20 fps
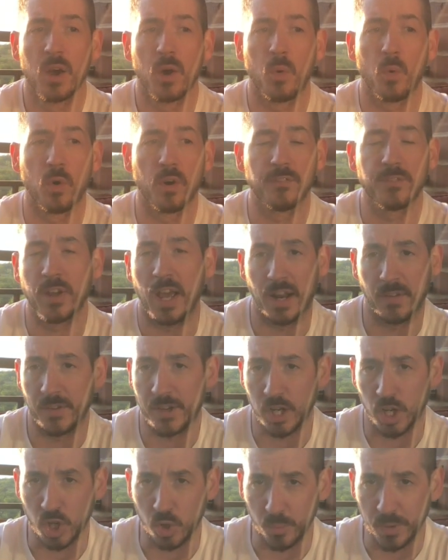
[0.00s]
or if you had
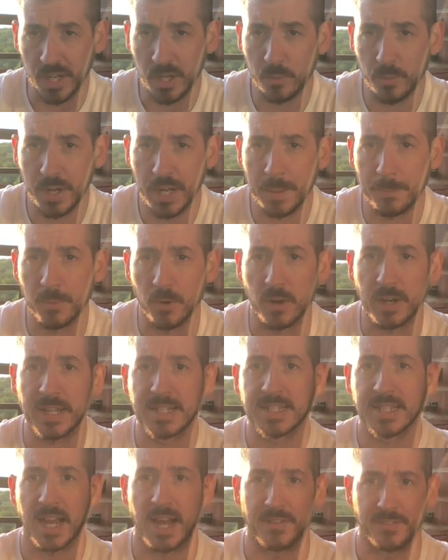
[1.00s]
like a green reading book,
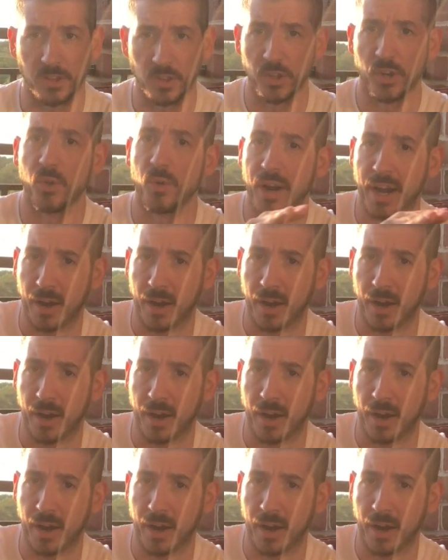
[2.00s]
it's got the little